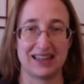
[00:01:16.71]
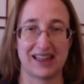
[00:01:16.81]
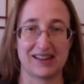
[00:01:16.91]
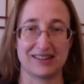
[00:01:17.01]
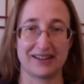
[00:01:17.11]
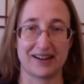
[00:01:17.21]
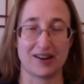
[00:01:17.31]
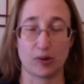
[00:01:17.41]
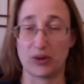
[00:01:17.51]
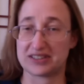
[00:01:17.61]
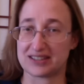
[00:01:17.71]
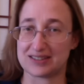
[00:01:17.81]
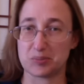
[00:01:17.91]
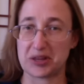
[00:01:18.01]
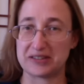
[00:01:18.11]
And Wes had
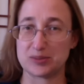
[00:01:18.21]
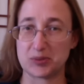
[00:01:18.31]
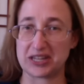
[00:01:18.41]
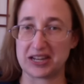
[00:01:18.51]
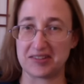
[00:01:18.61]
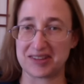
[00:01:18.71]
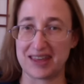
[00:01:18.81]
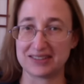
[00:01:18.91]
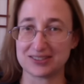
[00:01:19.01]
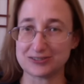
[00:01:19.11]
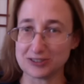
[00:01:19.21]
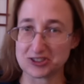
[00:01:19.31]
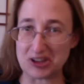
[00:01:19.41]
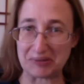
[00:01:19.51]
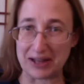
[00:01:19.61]
some plans, but they got canceled,
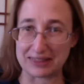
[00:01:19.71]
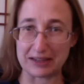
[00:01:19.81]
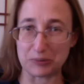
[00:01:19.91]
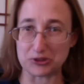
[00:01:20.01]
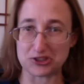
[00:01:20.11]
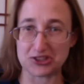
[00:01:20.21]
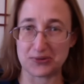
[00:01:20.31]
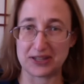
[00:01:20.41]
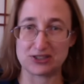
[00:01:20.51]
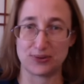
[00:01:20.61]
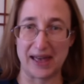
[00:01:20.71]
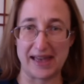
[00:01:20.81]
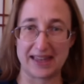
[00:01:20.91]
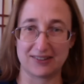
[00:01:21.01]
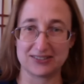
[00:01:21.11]
so I think we're just going to
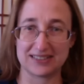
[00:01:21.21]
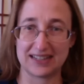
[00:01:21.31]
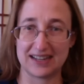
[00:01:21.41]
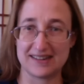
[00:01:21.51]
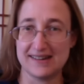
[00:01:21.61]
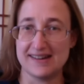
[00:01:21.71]
hang out today.